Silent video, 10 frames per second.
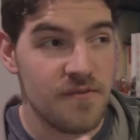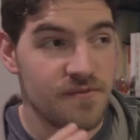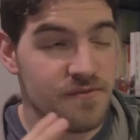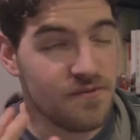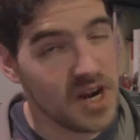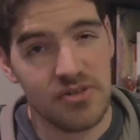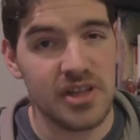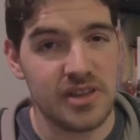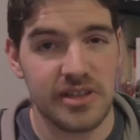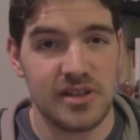
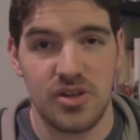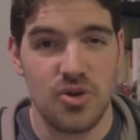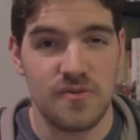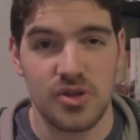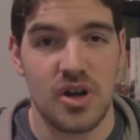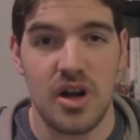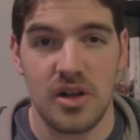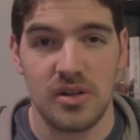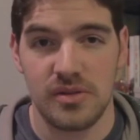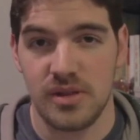very little
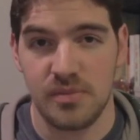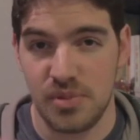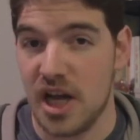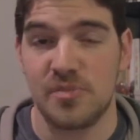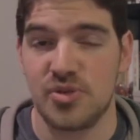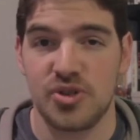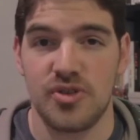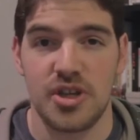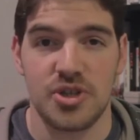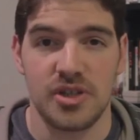overall plot
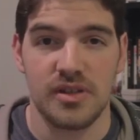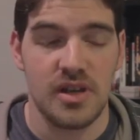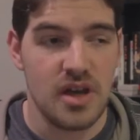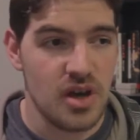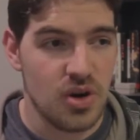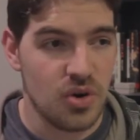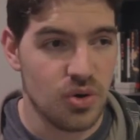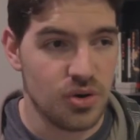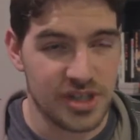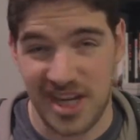progression
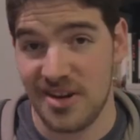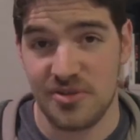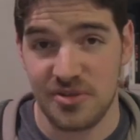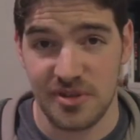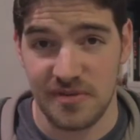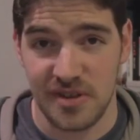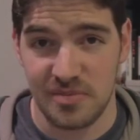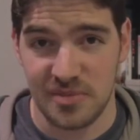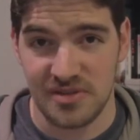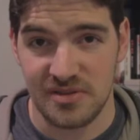or character
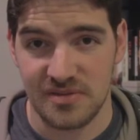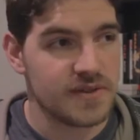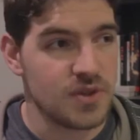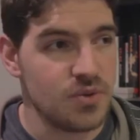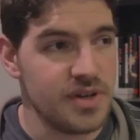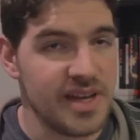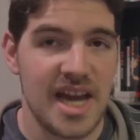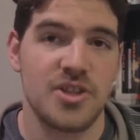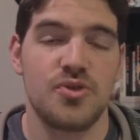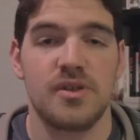development. So
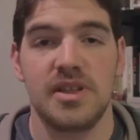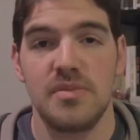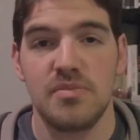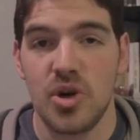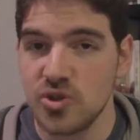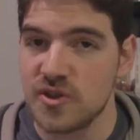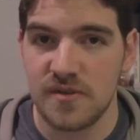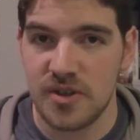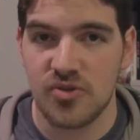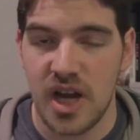naturally, most
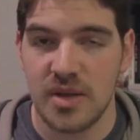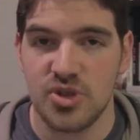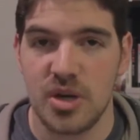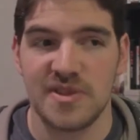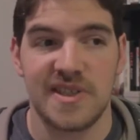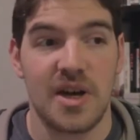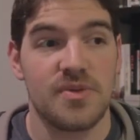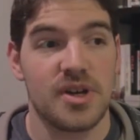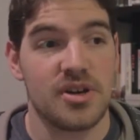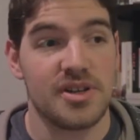of the crime dramas out
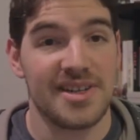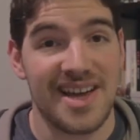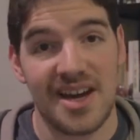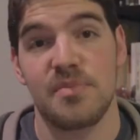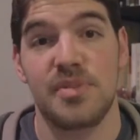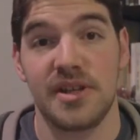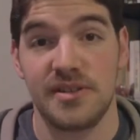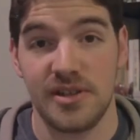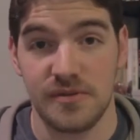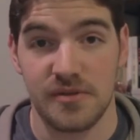there are not a big
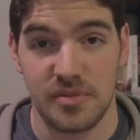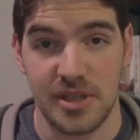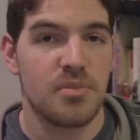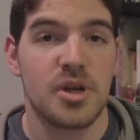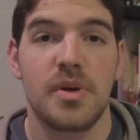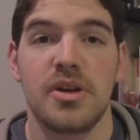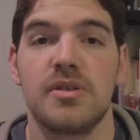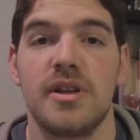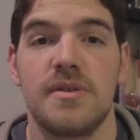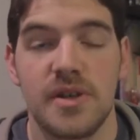deal for me. But
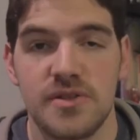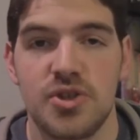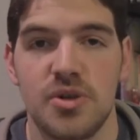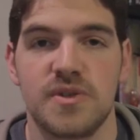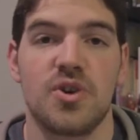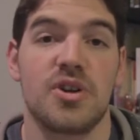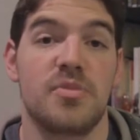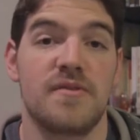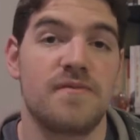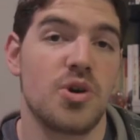apparently this show is going to
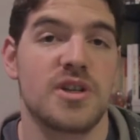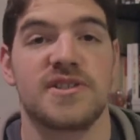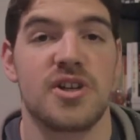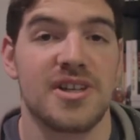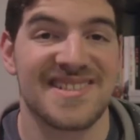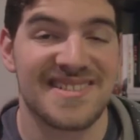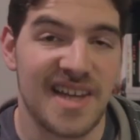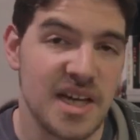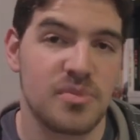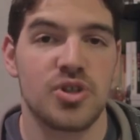be focused on a
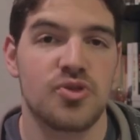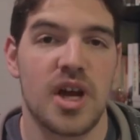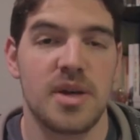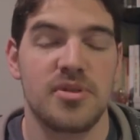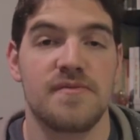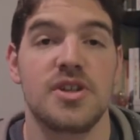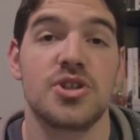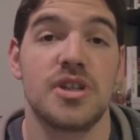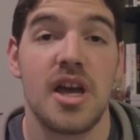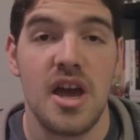cybercrime
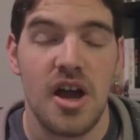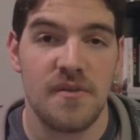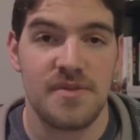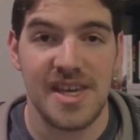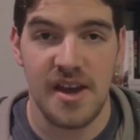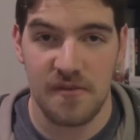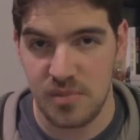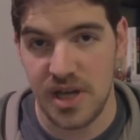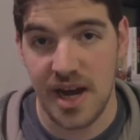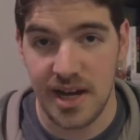division of the
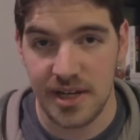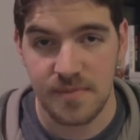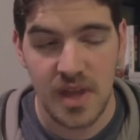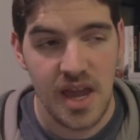FBI.